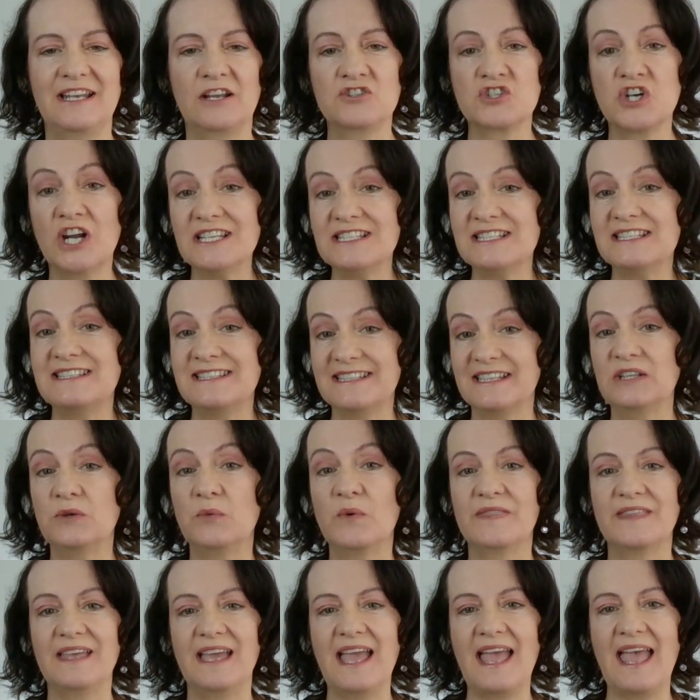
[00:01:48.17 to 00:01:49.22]
Now, trying to deal
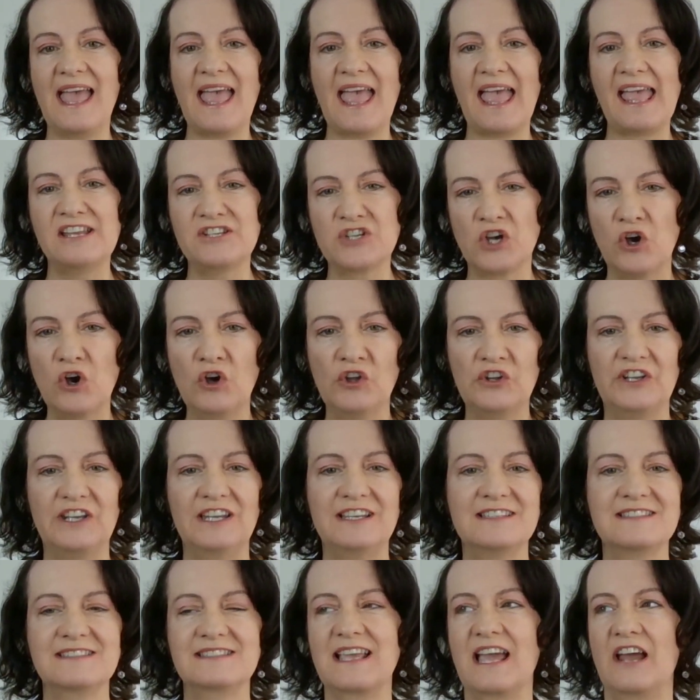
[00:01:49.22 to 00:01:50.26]
with it head on,
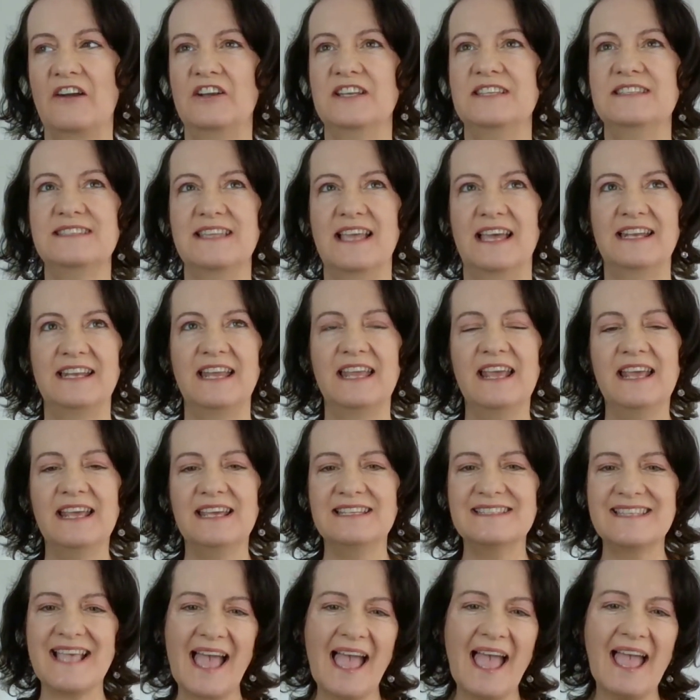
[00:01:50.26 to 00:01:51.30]
as Gary said,
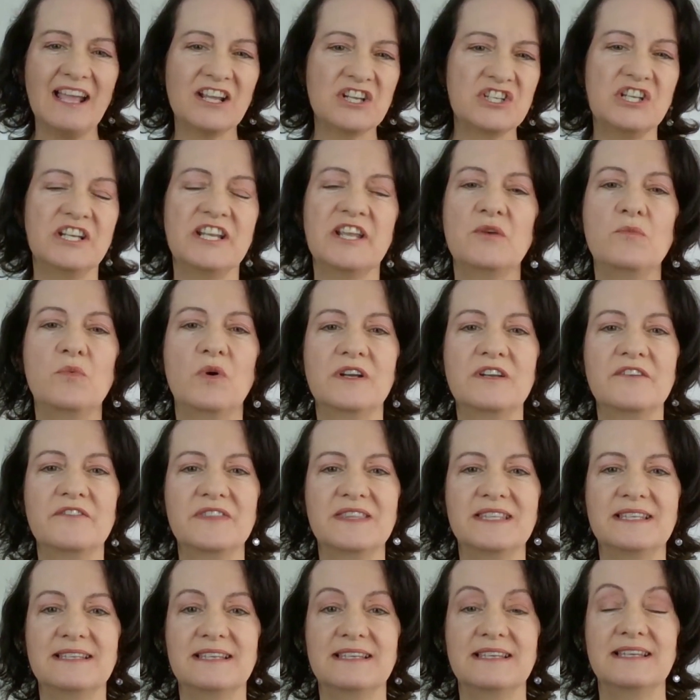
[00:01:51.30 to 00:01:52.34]
is actually one of
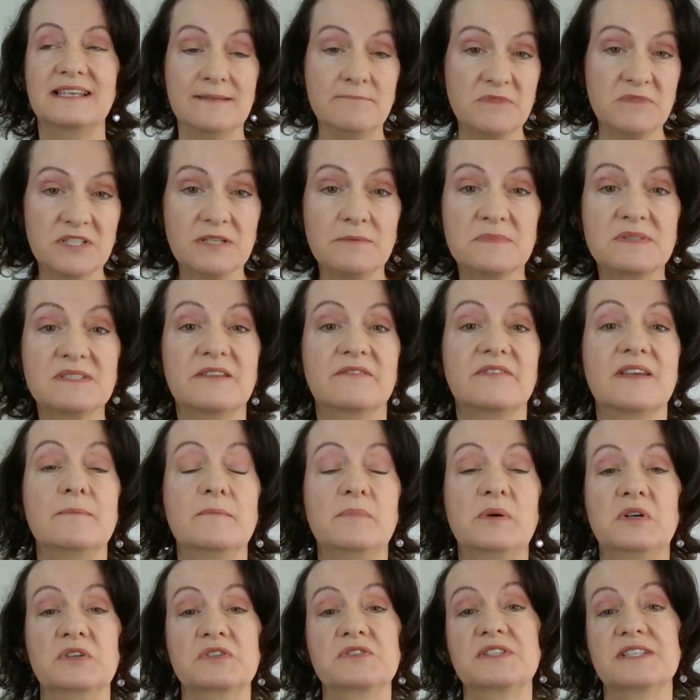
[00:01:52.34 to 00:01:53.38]
the symptoms of
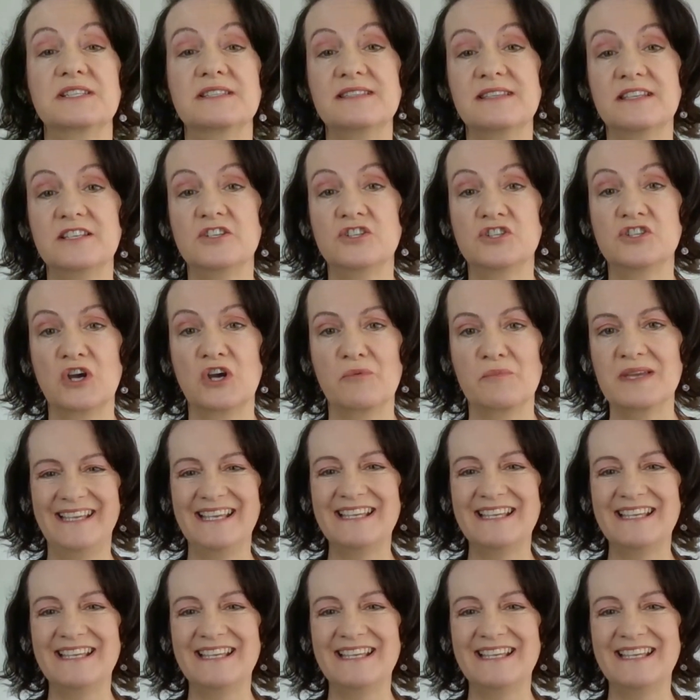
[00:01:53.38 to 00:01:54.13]
imposter syndrome.